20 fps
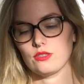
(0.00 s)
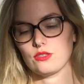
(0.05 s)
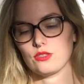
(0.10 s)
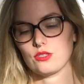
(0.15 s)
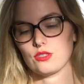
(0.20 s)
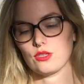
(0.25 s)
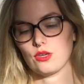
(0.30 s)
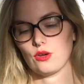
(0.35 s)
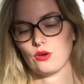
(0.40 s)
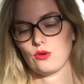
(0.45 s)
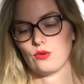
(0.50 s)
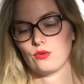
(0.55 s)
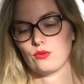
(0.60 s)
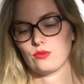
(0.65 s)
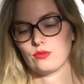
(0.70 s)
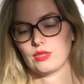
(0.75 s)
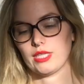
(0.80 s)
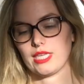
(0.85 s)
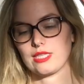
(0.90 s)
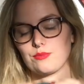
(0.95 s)
So
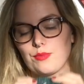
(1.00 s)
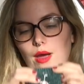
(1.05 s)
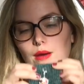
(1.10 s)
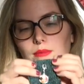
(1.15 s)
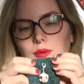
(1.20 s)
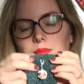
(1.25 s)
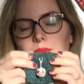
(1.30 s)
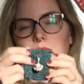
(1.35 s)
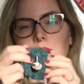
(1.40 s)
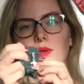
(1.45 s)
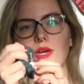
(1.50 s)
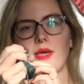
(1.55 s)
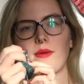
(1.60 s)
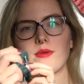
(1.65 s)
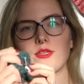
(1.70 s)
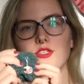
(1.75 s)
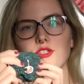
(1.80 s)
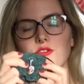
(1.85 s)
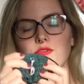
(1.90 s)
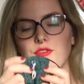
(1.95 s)
that's probably what I
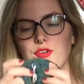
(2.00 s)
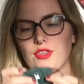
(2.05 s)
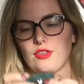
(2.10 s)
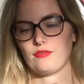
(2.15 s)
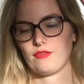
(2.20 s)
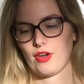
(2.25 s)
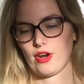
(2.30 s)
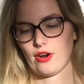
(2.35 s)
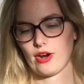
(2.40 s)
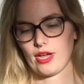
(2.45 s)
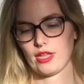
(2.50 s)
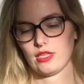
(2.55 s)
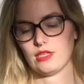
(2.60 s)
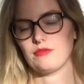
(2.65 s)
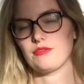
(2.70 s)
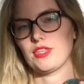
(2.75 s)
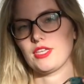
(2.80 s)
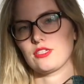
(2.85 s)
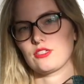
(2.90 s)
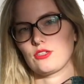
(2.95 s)
would do for the Fair Isle
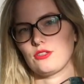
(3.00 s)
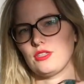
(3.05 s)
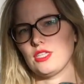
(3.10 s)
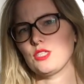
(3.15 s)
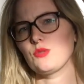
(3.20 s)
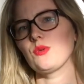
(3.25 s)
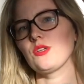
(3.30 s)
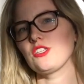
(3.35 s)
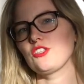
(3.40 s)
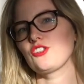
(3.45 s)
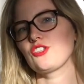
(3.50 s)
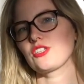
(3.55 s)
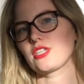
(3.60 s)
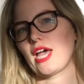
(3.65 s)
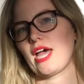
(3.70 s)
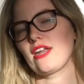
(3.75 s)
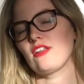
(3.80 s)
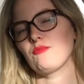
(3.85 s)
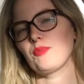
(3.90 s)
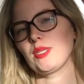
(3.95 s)
of this. So this one's just
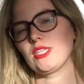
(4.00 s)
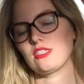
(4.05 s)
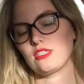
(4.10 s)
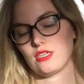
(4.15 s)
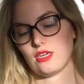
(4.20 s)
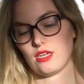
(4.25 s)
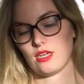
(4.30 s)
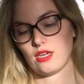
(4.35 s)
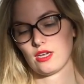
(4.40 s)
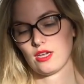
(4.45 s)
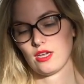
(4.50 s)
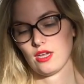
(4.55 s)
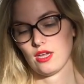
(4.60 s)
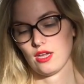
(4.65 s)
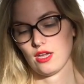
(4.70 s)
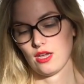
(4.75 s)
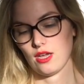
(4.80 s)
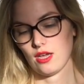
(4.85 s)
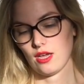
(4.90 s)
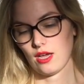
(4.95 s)
kind of been sitting
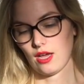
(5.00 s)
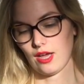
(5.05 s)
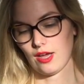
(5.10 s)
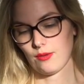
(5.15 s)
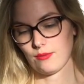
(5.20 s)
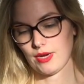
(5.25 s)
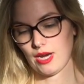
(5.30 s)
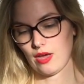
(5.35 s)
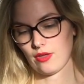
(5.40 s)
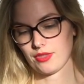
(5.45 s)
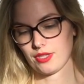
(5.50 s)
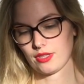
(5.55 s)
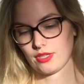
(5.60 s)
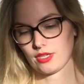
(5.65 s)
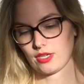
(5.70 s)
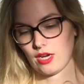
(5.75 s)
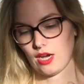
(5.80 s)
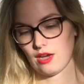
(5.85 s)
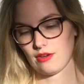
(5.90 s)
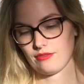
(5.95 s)
now that
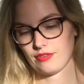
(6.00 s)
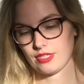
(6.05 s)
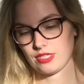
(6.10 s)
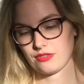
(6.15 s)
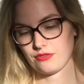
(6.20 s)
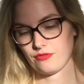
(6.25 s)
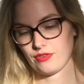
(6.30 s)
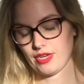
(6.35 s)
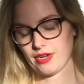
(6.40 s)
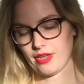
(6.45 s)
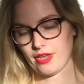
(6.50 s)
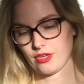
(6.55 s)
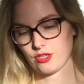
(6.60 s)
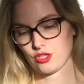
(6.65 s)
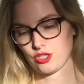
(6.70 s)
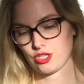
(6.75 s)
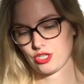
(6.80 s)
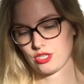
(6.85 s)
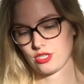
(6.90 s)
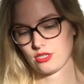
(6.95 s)
the cuff is
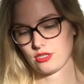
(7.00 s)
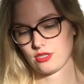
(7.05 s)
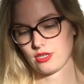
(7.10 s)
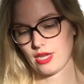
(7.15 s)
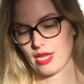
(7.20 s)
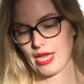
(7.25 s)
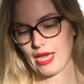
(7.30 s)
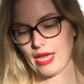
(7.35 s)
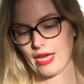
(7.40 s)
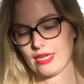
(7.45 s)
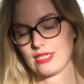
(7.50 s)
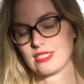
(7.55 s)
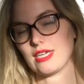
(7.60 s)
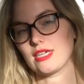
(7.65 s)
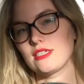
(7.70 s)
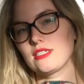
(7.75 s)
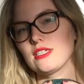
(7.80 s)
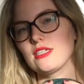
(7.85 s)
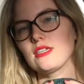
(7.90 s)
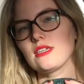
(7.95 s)
finished. And
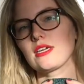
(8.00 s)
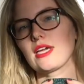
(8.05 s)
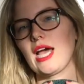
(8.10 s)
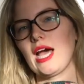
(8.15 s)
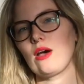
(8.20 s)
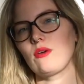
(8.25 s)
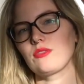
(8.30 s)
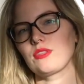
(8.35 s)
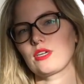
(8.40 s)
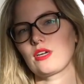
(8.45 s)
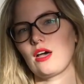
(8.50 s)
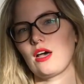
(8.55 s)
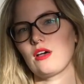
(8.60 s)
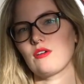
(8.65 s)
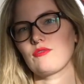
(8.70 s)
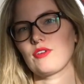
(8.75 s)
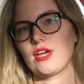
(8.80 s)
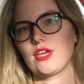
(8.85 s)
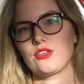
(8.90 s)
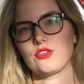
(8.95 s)
I didn't count the
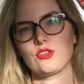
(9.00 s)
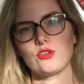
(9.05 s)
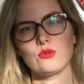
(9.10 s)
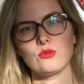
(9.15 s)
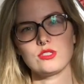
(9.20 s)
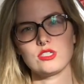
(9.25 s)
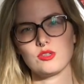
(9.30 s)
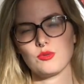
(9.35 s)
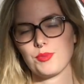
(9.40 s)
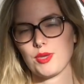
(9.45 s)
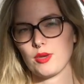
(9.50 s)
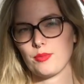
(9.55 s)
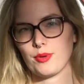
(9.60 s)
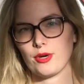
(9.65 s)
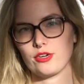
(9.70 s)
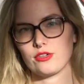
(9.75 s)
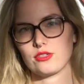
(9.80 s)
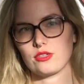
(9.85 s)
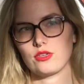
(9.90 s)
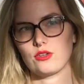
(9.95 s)
cuff. I used to be a
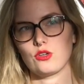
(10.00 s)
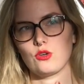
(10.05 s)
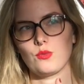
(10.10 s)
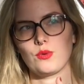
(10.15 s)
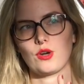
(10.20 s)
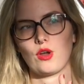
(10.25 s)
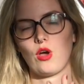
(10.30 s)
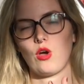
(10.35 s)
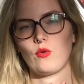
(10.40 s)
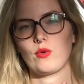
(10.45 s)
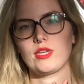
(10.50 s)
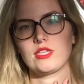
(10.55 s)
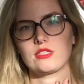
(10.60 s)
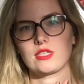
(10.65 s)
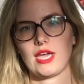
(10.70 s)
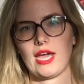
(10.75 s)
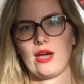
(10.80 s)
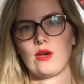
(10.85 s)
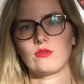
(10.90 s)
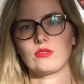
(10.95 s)
person who would always
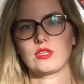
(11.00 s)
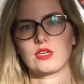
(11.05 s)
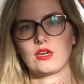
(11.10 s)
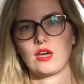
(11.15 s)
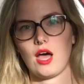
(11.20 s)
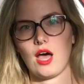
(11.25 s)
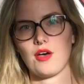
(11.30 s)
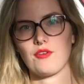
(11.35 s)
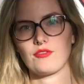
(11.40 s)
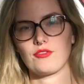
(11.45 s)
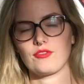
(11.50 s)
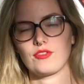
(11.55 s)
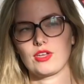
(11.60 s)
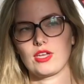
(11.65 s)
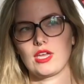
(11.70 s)
count the cuff